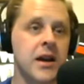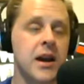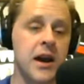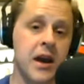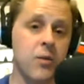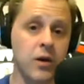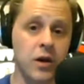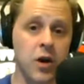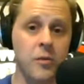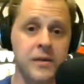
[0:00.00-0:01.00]
"Hey, we're going to
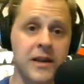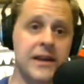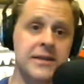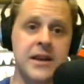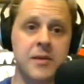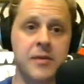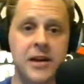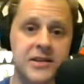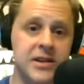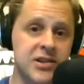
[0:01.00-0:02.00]
open late today
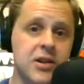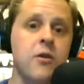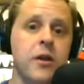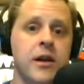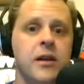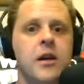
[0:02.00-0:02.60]
because it's snowing."